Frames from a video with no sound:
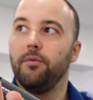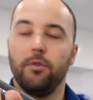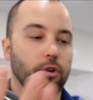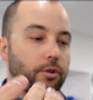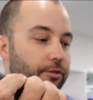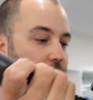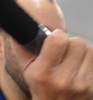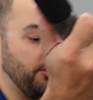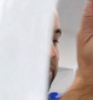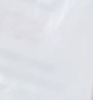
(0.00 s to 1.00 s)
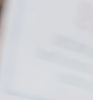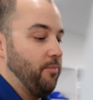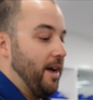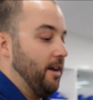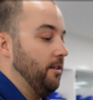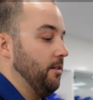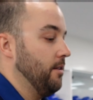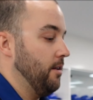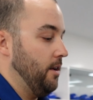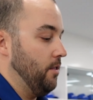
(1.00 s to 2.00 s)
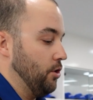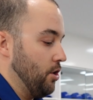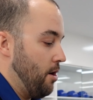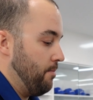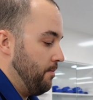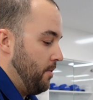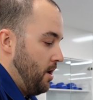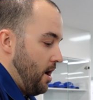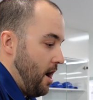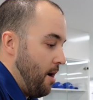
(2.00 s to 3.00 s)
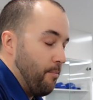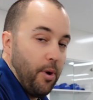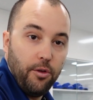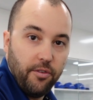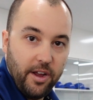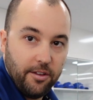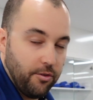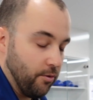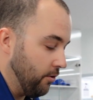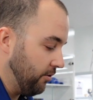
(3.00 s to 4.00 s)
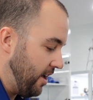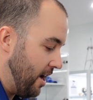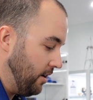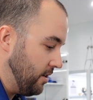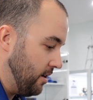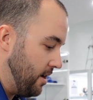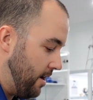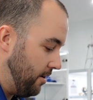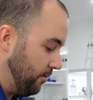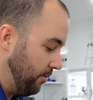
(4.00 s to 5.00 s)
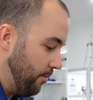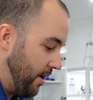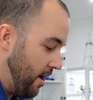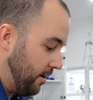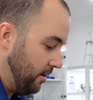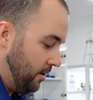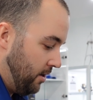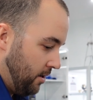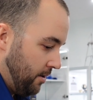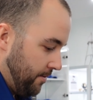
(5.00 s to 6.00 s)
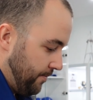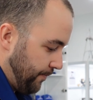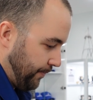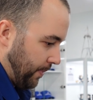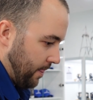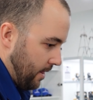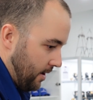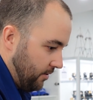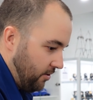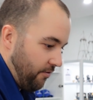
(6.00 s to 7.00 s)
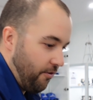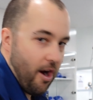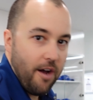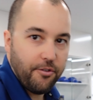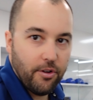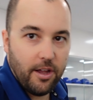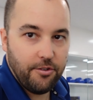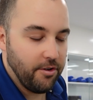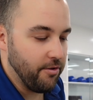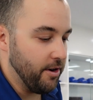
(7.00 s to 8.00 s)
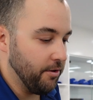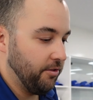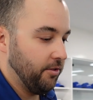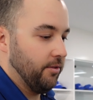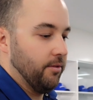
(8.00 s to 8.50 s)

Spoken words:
good stocks of these back in the shop. Both of our stores, Cannington and Osborne Park. So if you're after electric reels,